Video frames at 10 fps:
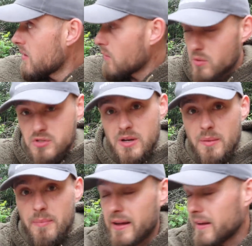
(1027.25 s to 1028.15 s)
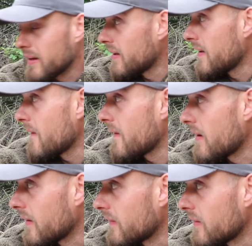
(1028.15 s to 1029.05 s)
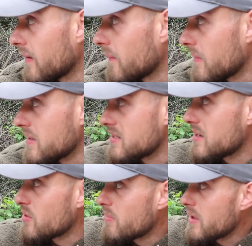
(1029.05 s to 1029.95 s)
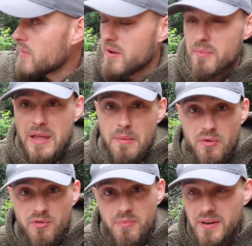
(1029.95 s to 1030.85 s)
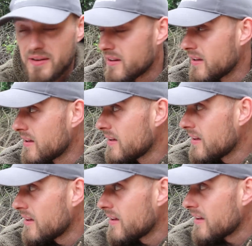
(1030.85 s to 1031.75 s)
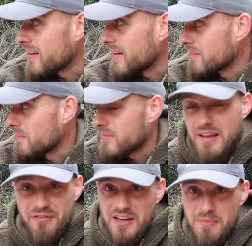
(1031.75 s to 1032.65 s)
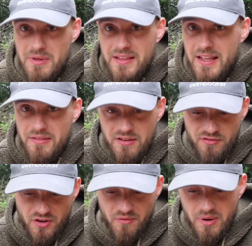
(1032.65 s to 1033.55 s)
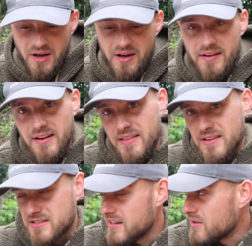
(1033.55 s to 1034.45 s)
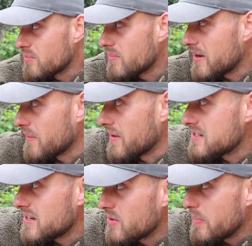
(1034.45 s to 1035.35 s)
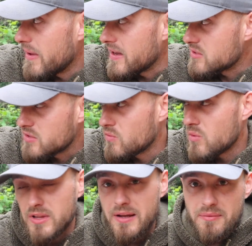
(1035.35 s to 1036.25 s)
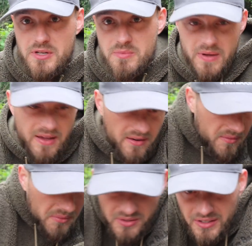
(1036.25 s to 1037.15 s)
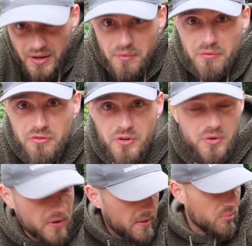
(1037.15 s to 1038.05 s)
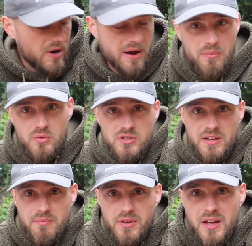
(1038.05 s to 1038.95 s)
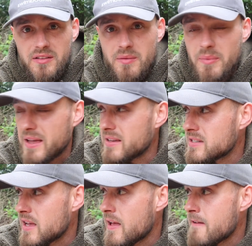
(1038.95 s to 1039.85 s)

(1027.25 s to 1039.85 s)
walks up the bank, and there's a little bit where people have been definitely been down, they've like parted it, and there's a little bit, so I've walked down this bit and I'm going through, getting brambles, getting cut to bits.